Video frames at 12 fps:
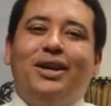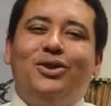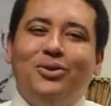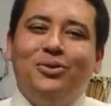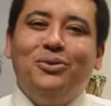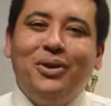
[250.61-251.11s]

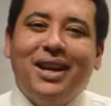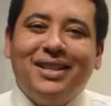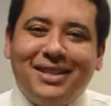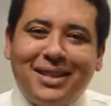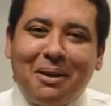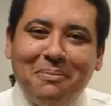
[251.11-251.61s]
do
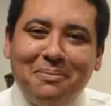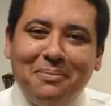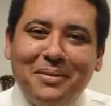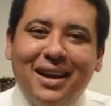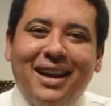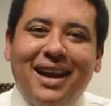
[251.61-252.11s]

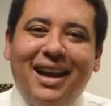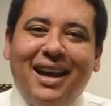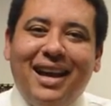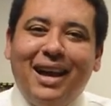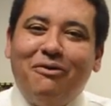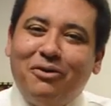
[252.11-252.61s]

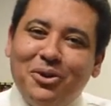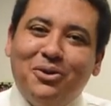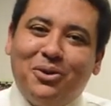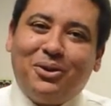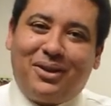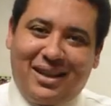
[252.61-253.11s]
a few good